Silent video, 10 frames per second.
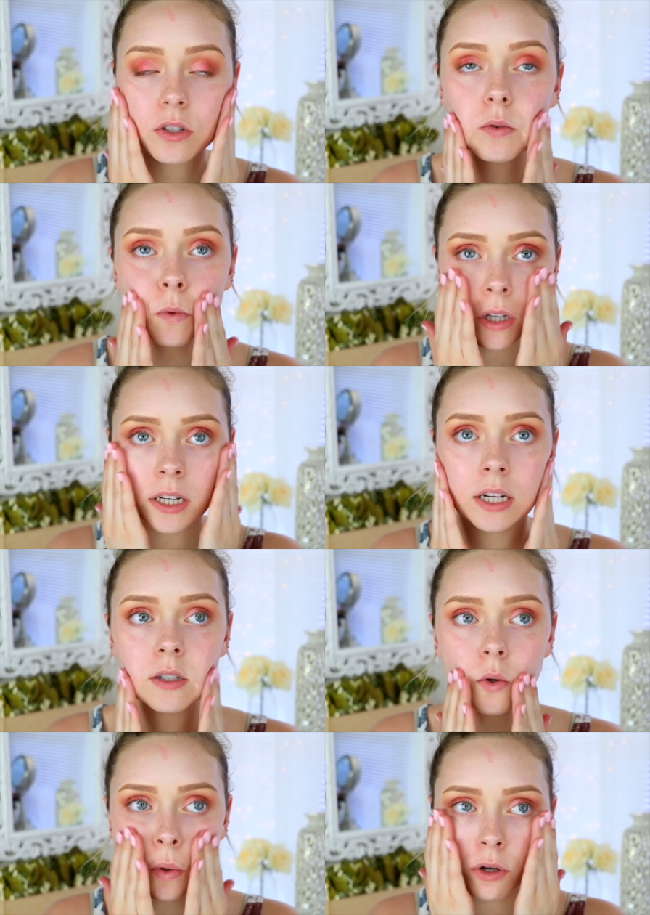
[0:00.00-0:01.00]
just a really
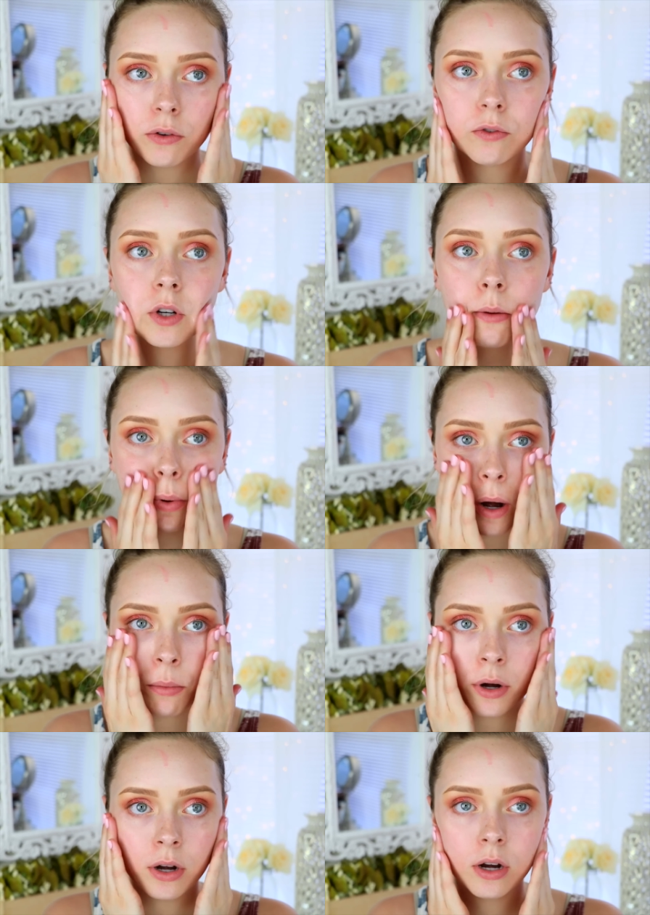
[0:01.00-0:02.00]
nice oil-free
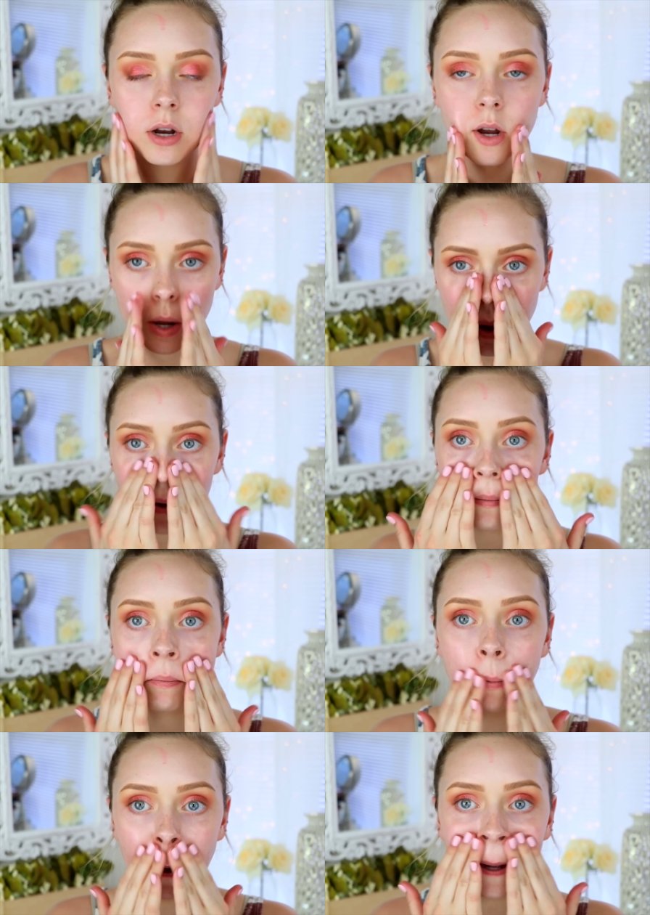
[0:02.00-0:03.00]
primer
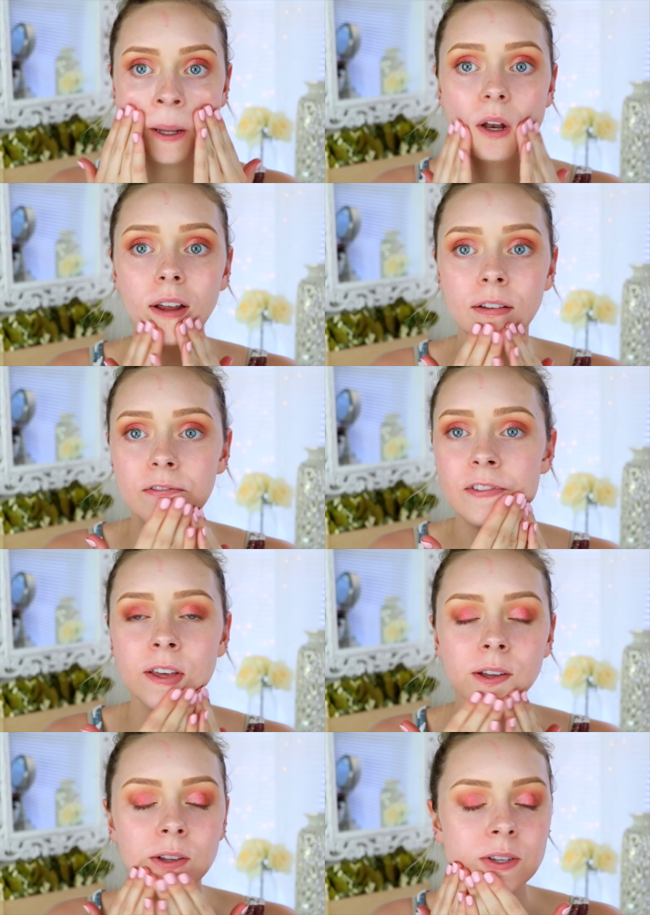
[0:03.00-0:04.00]
but it
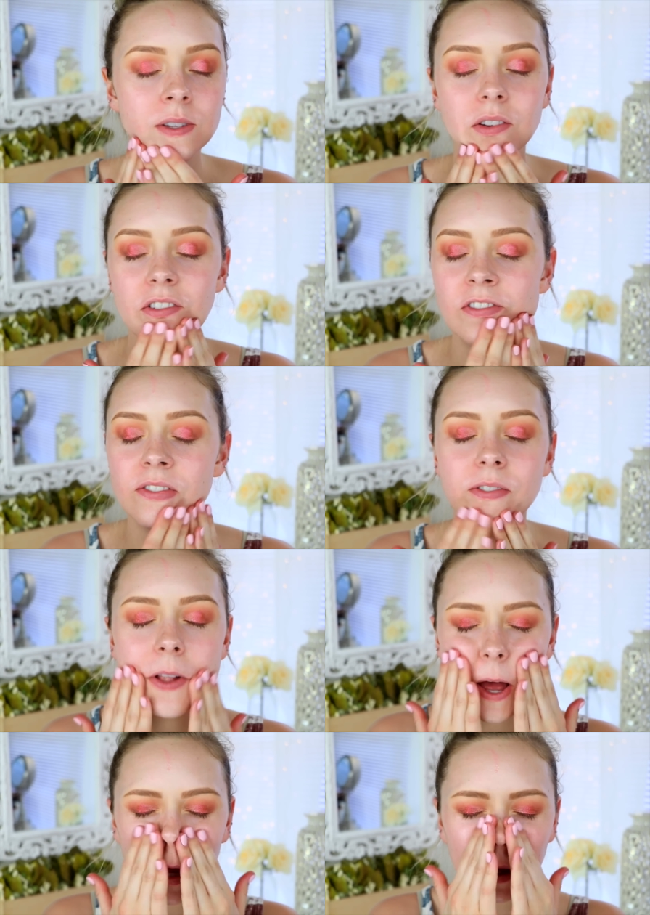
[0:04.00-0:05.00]
feels
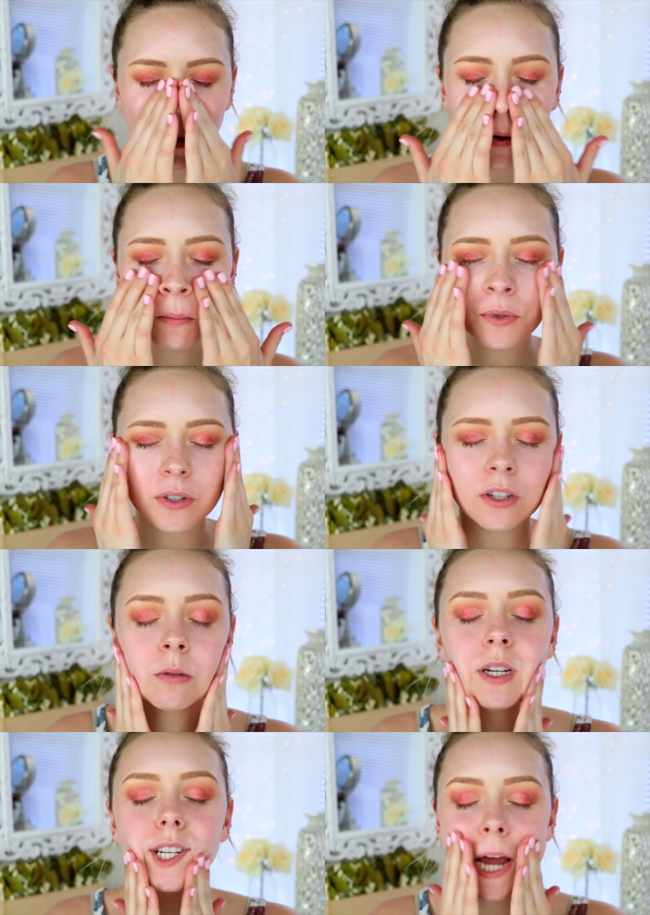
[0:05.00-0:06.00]
like almost a
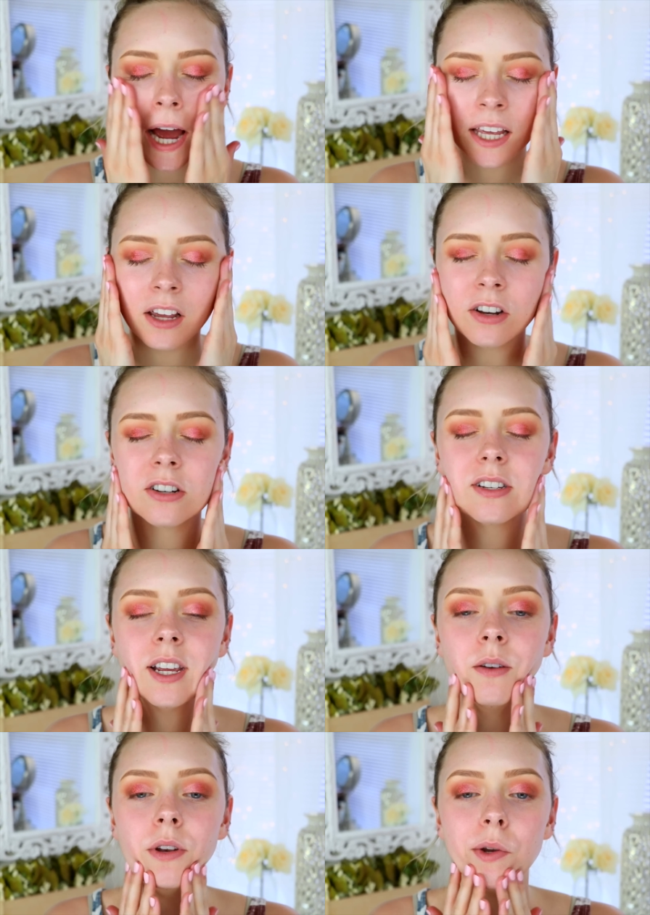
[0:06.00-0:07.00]
little bit tacky on your
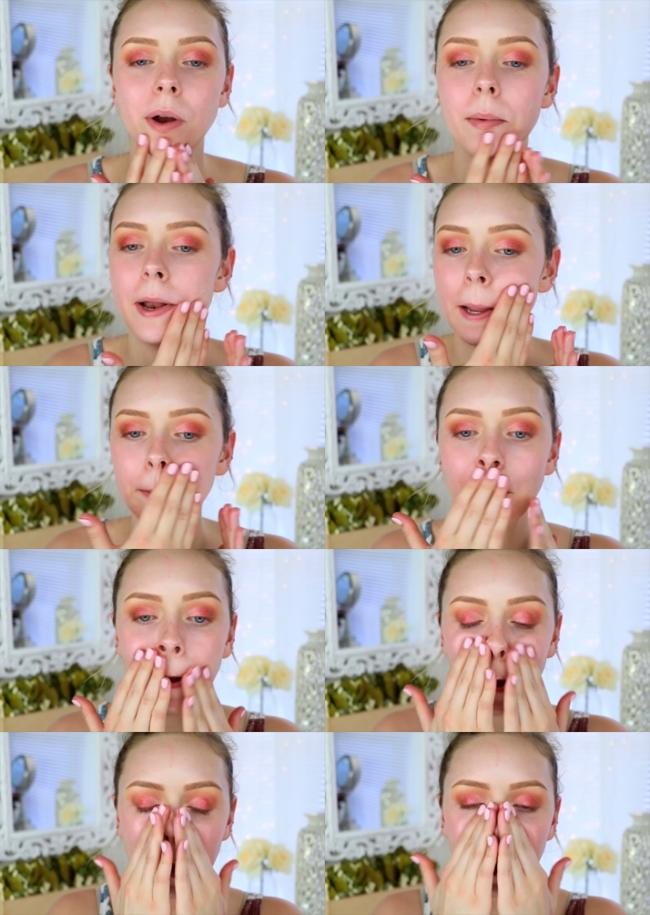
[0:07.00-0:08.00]
skin when you rub it in
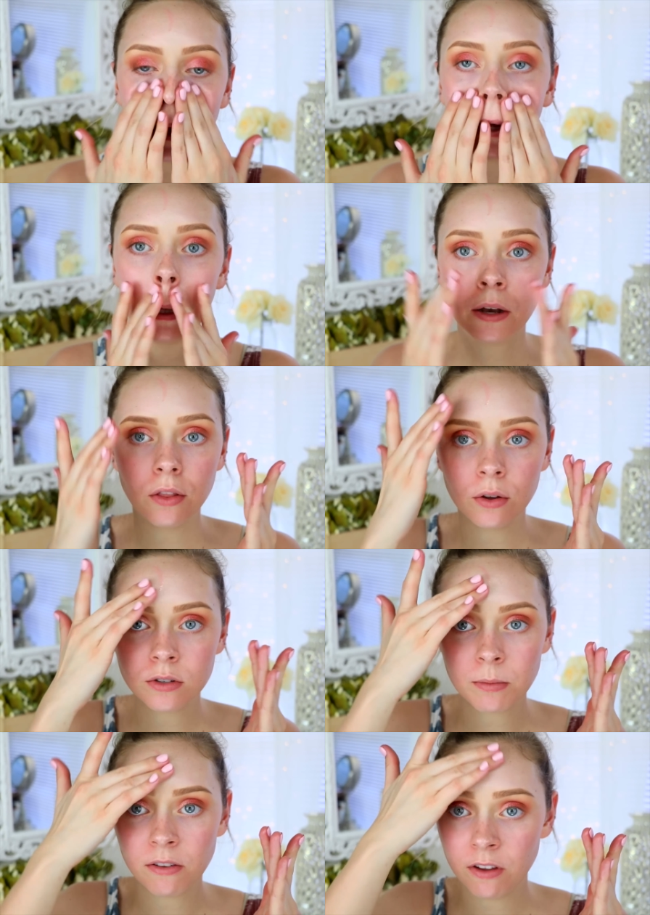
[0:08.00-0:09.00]
and those
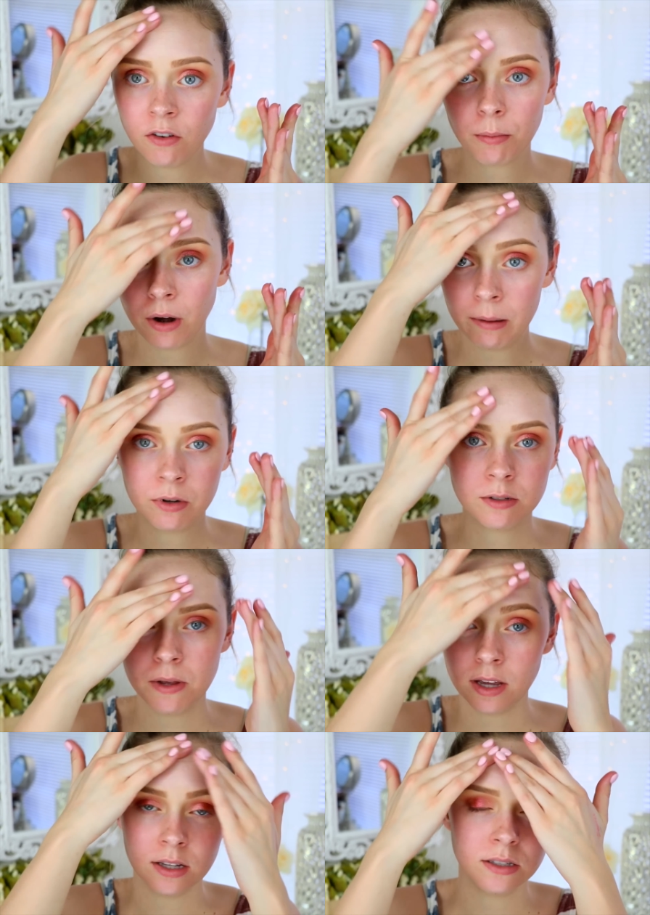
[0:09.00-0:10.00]
are my favorite primers
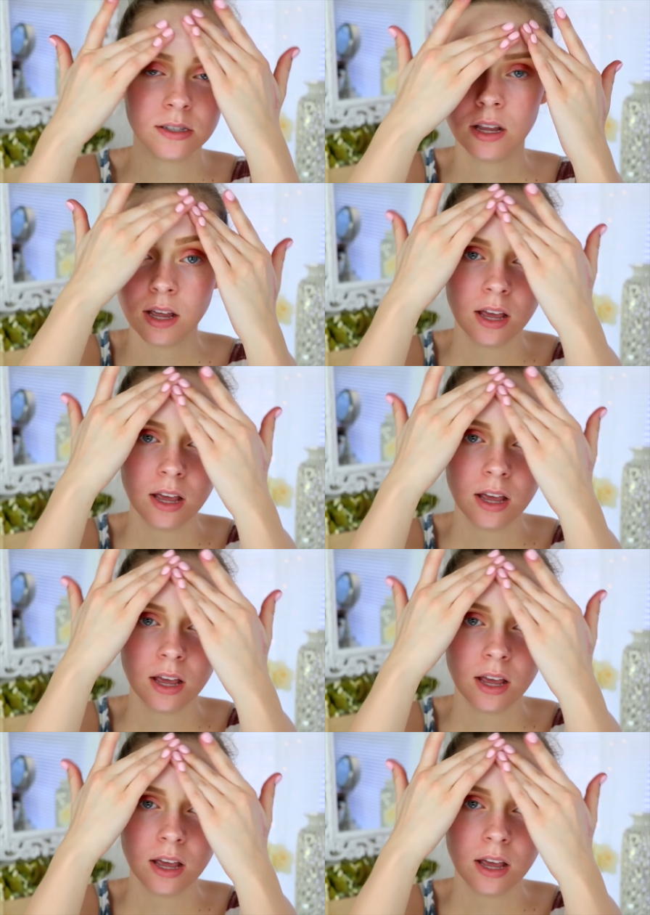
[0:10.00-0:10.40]
because